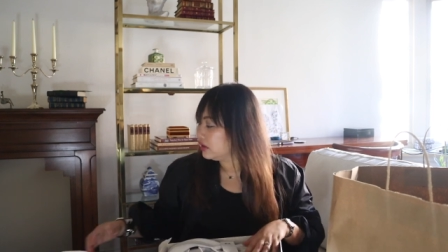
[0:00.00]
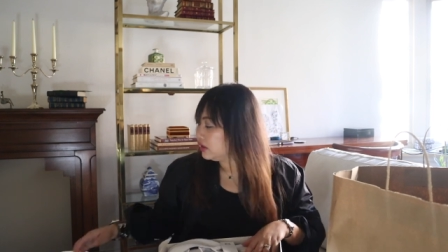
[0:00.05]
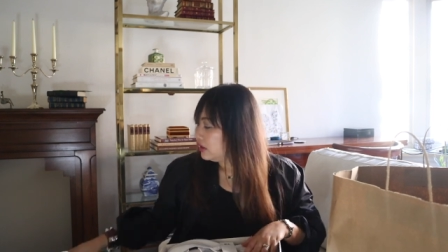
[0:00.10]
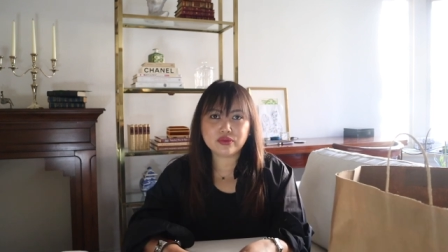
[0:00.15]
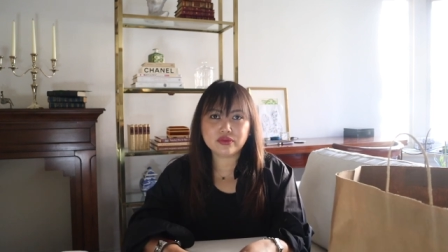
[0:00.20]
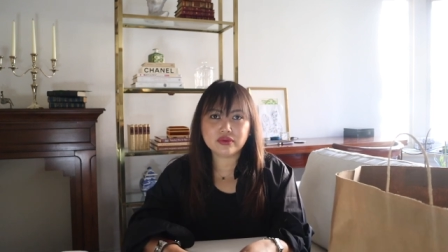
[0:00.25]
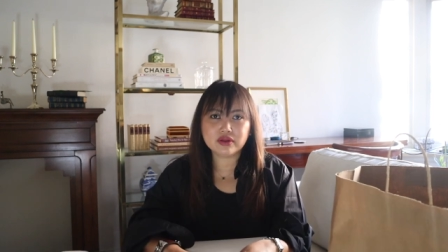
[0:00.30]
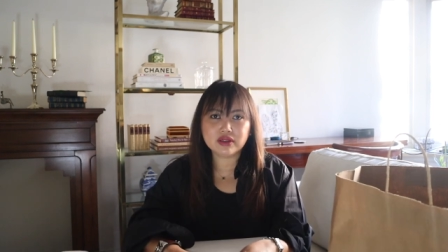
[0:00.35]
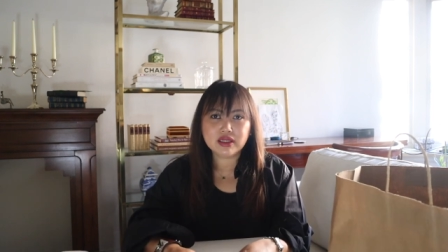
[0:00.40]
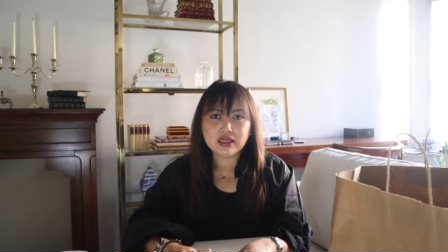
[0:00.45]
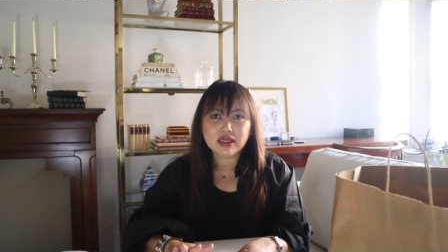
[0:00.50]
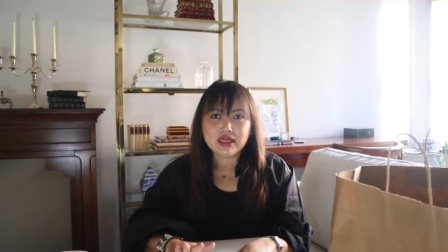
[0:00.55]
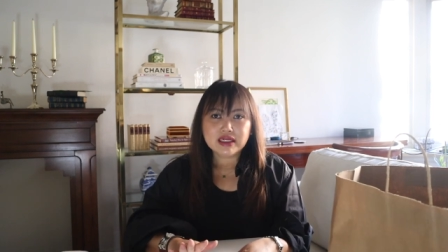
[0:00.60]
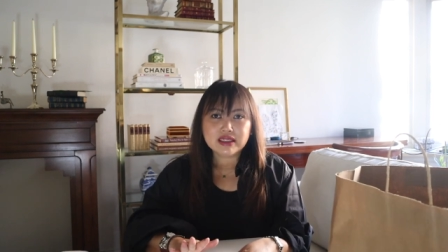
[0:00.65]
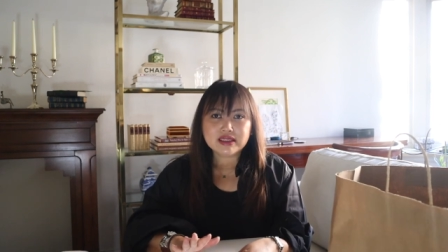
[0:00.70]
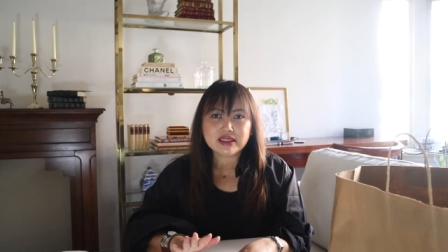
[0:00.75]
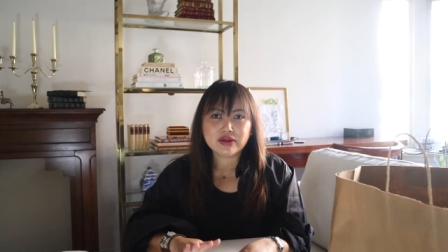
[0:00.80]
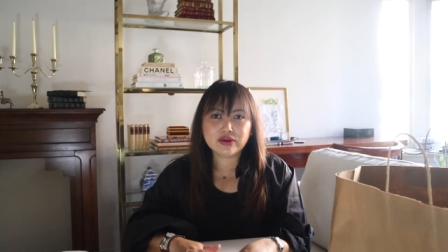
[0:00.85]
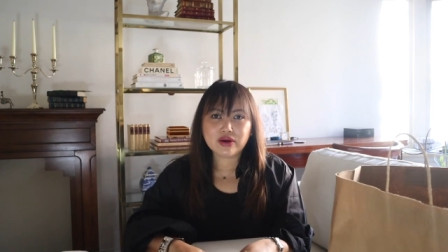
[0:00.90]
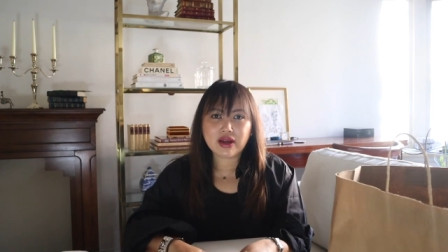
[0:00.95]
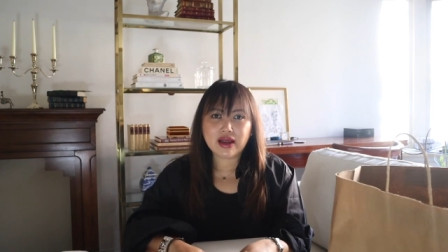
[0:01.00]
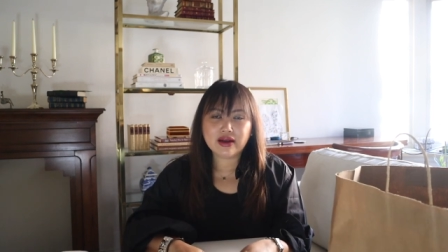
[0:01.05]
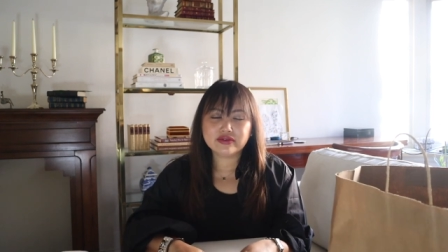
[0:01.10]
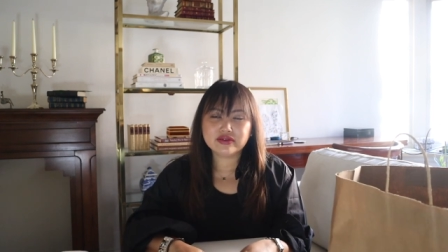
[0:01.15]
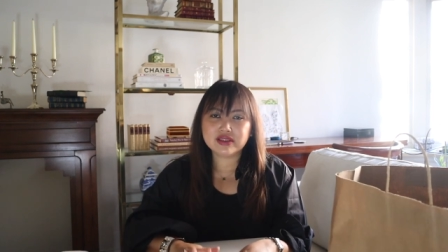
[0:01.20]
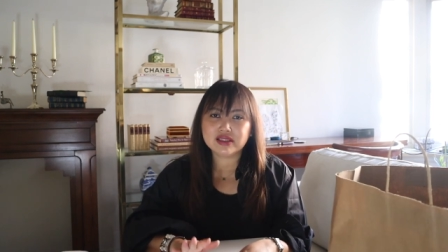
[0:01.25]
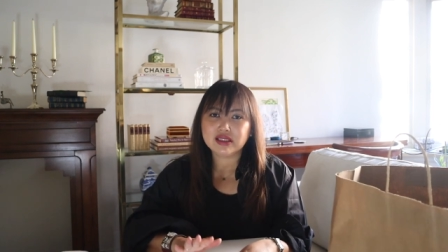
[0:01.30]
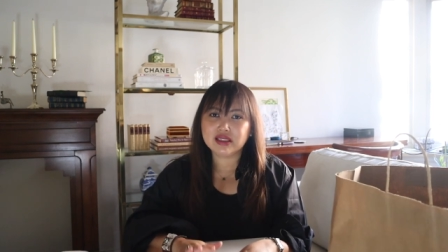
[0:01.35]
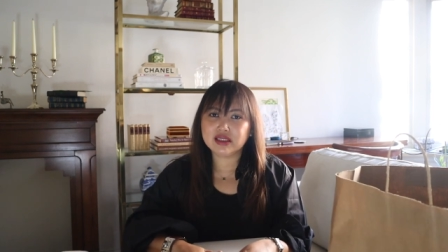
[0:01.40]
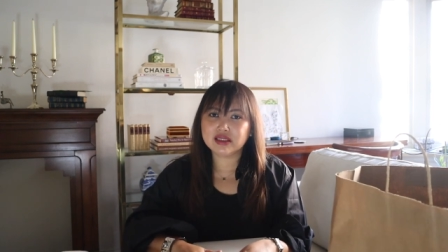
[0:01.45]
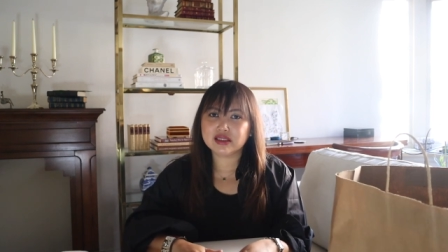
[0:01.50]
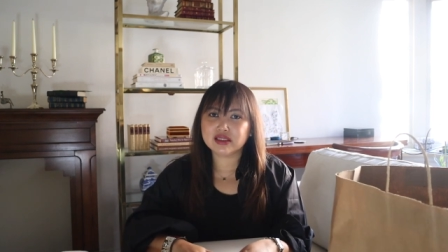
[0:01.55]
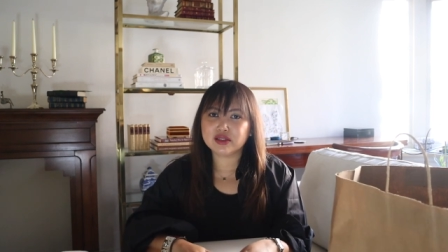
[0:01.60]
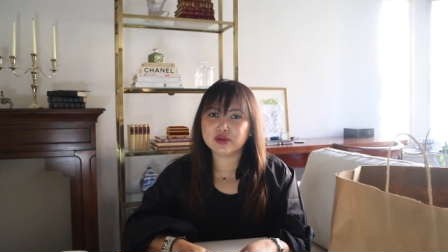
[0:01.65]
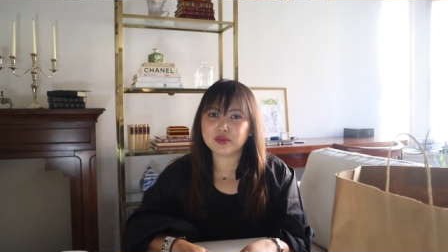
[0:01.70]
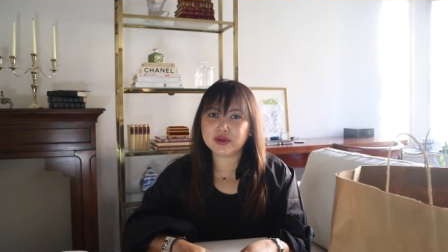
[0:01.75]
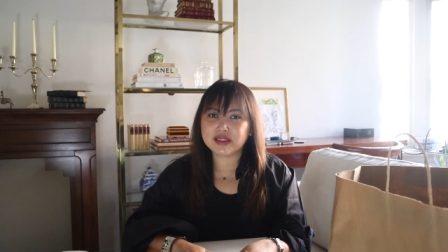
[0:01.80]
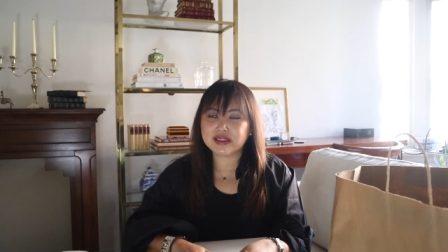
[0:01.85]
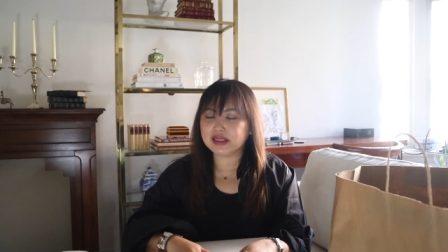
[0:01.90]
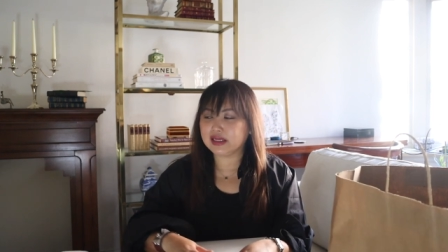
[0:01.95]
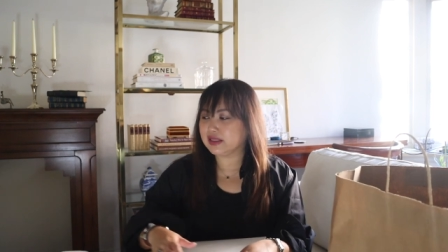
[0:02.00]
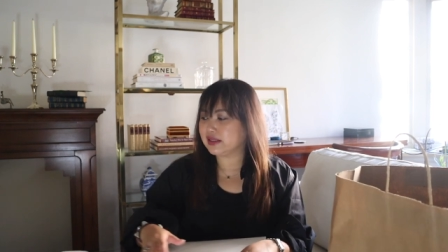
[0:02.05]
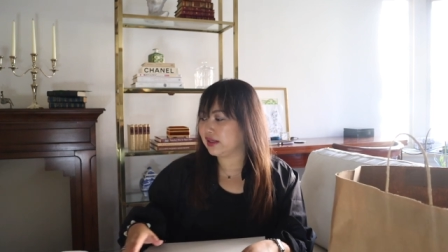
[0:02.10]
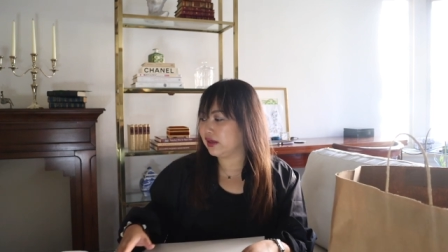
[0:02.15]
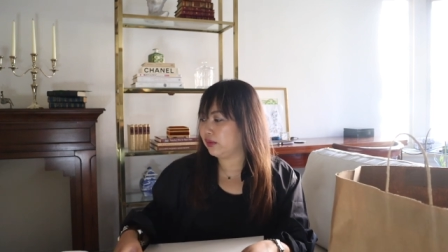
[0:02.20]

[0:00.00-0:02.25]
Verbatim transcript: I um, don't have sneakers in my size